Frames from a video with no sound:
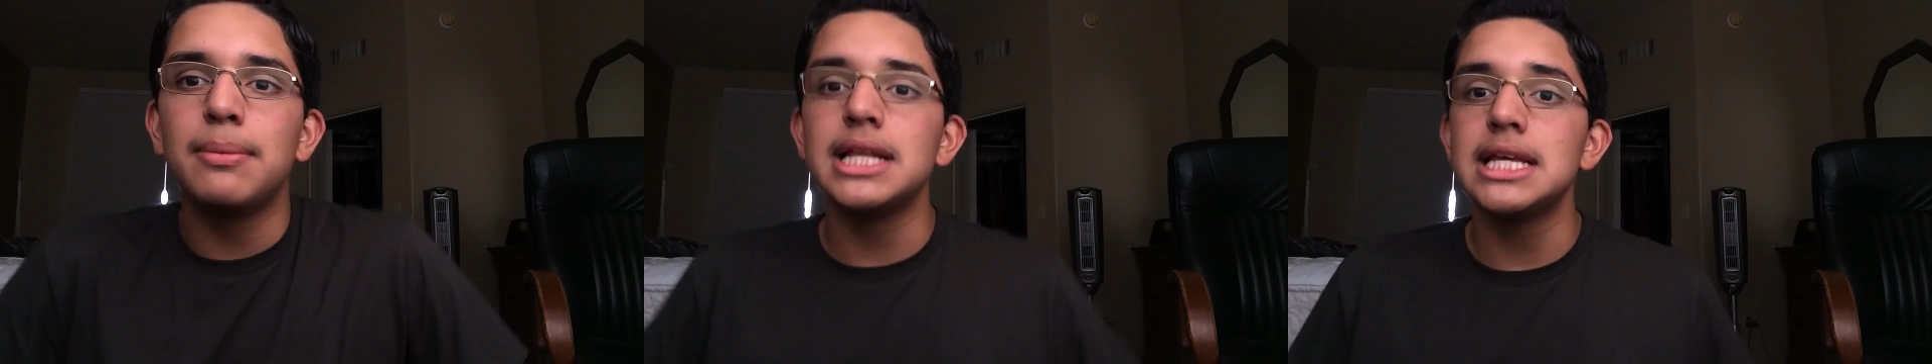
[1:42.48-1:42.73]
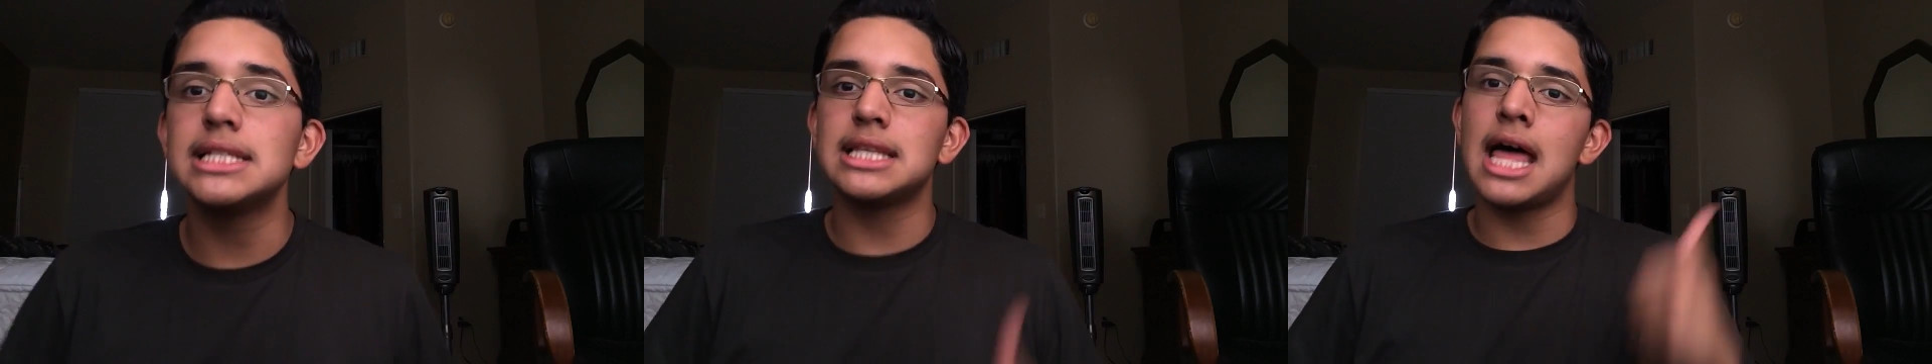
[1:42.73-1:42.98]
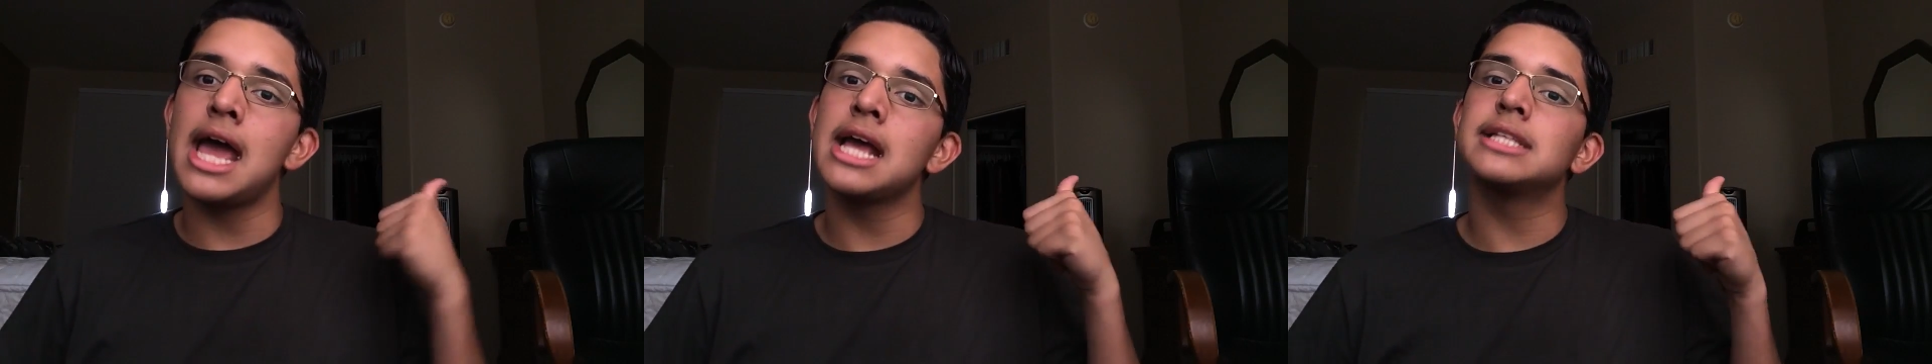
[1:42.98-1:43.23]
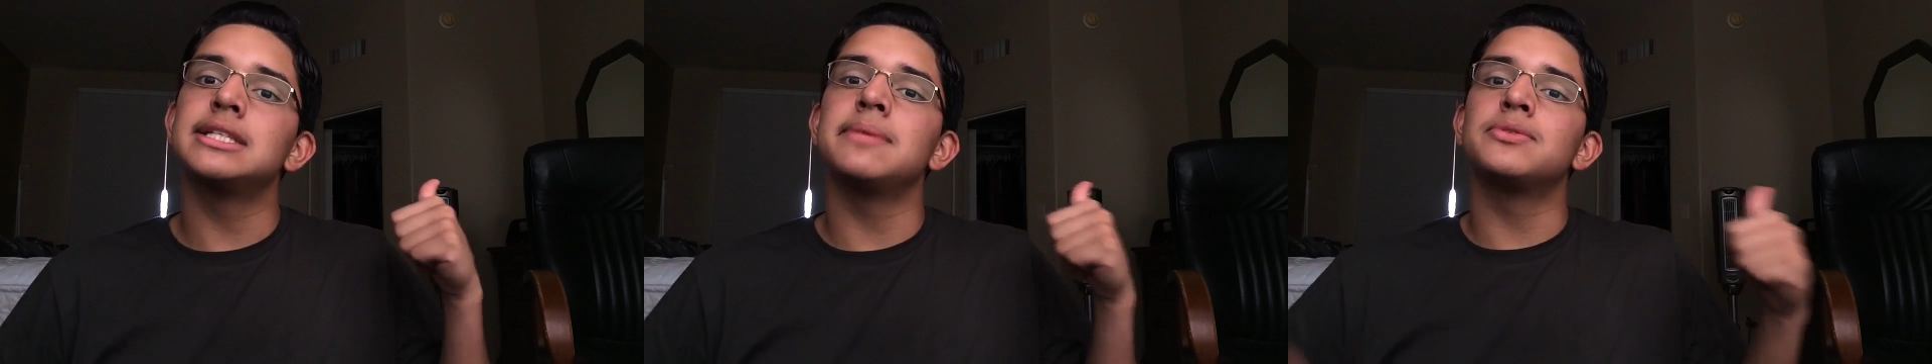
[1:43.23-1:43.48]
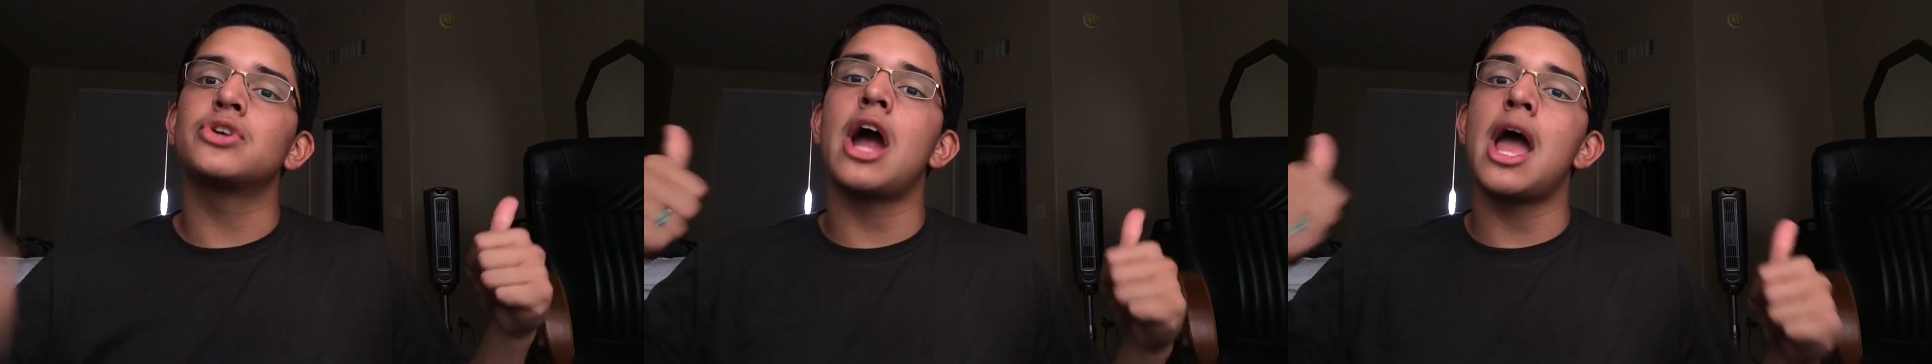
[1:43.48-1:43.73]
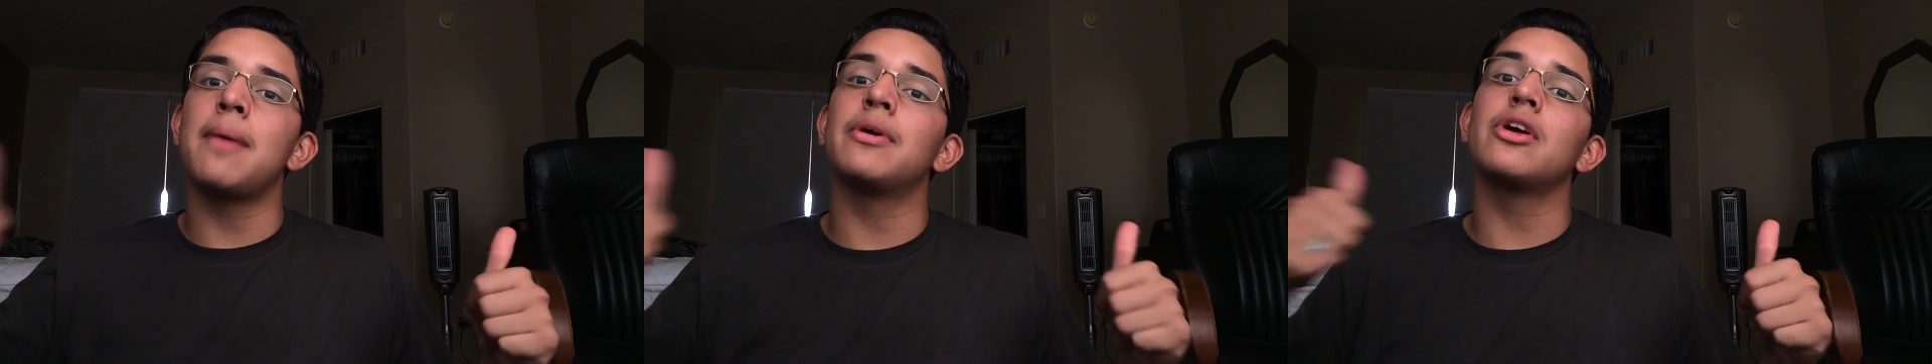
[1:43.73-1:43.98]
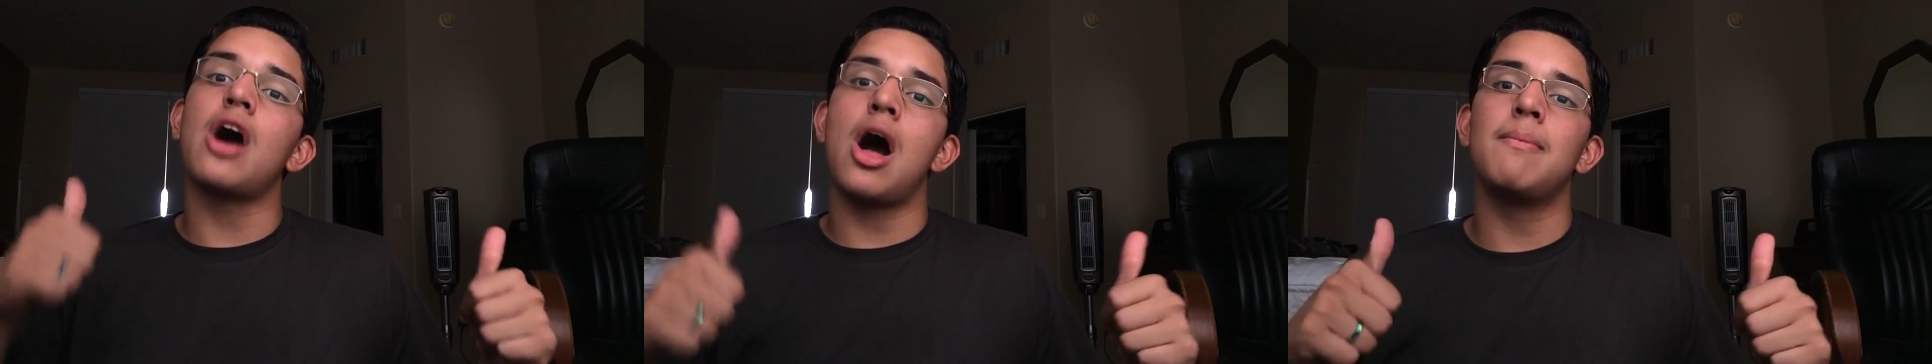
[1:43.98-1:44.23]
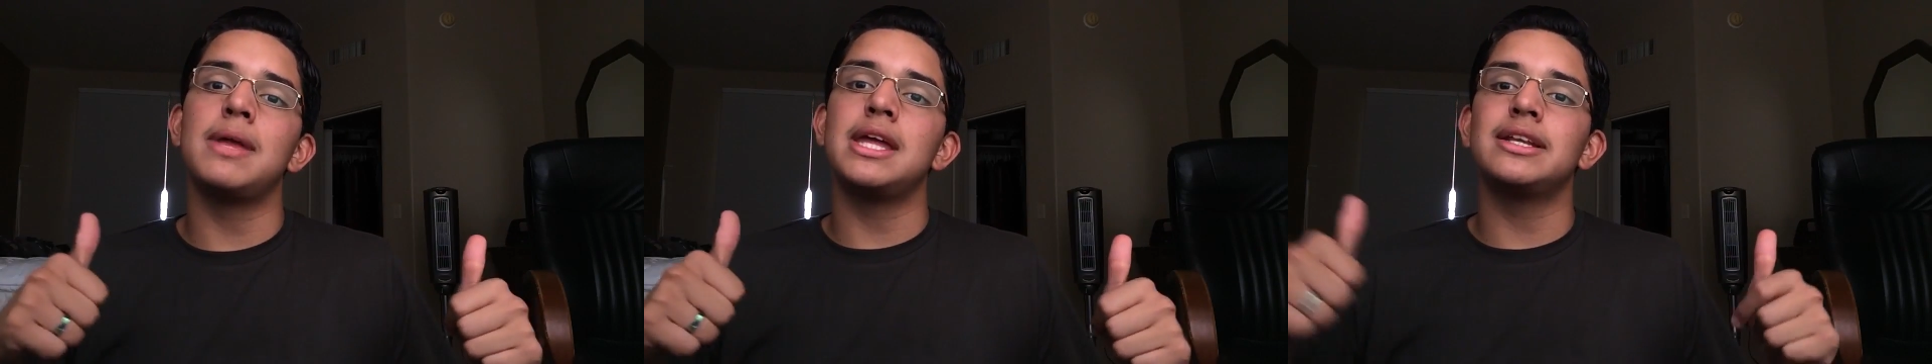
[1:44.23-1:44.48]
please like, subscribe, and
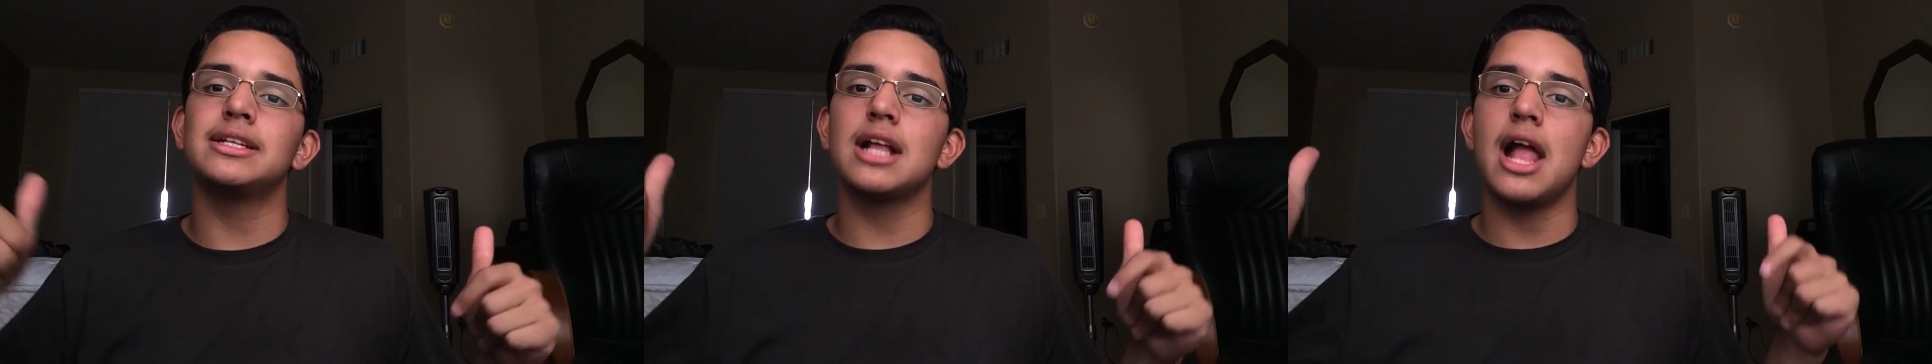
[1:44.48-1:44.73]
comment.